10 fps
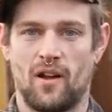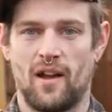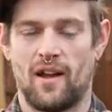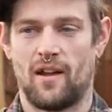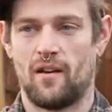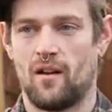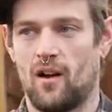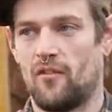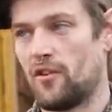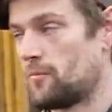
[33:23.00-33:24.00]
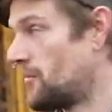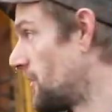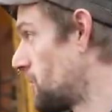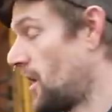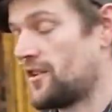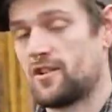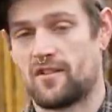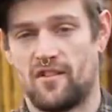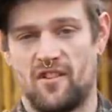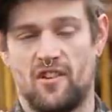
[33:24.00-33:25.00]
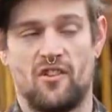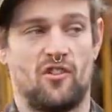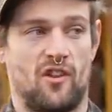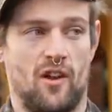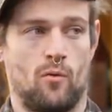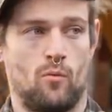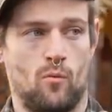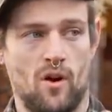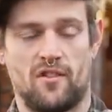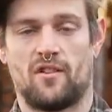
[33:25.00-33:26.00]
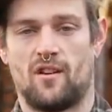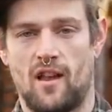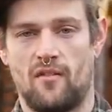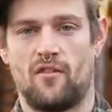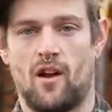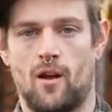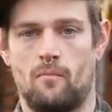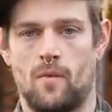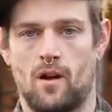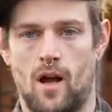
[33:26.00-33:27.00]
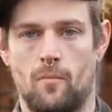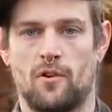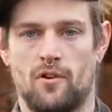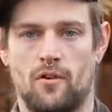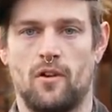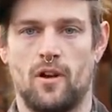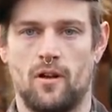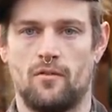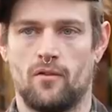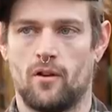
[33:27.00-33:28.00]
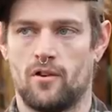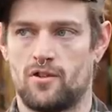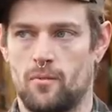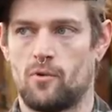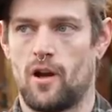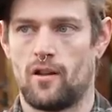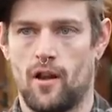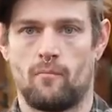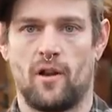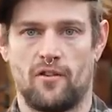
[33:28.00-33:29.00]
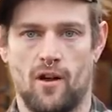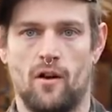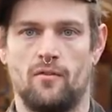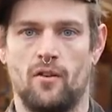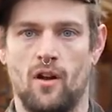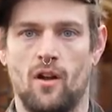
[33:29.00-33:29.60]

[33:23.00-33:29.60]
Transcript: And on this project, this is a once in a lifetime opportunity for a shipwright like myself,